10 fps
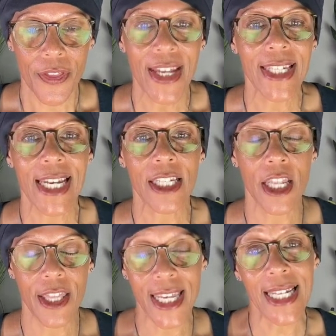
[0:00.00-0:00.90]
This
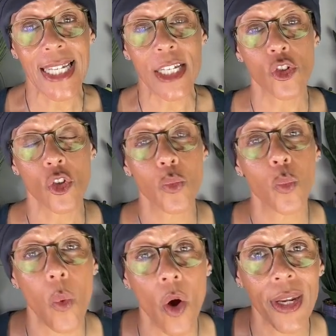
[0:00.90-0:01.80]
is just
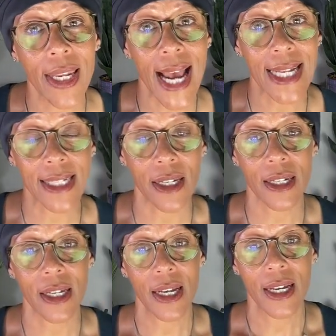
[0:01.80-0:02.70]
one
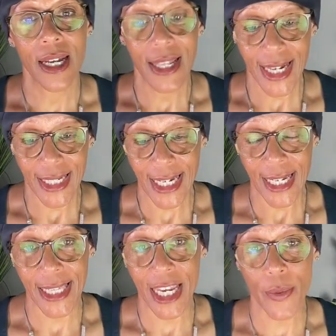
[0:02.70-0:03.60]
lesson that's
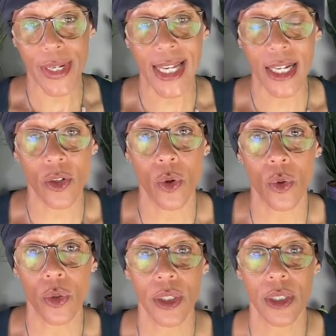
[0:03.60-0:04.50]
in Theory Test
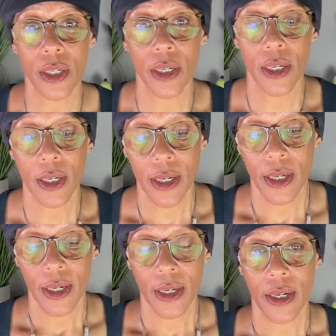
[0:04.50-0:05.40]
course.
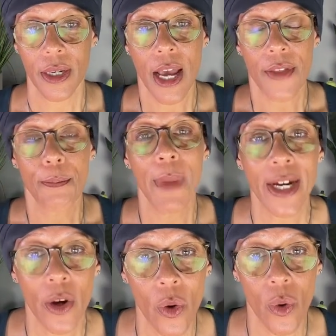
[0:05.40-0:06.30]

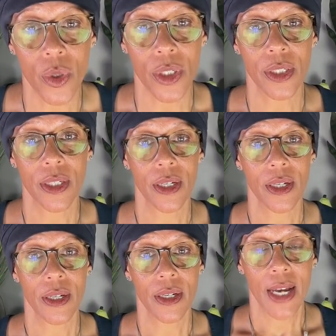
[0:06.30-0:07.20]
My course
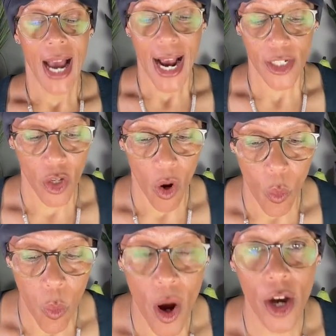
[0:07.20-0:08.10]
has
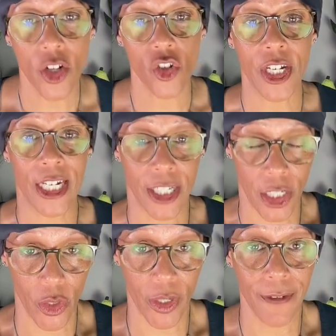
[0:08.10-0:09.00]
got worksheets
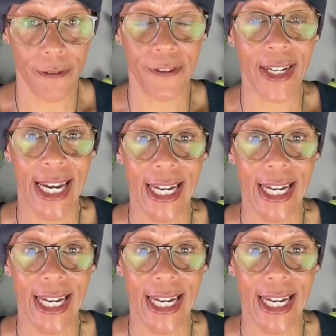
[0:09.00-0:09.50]
that you can fill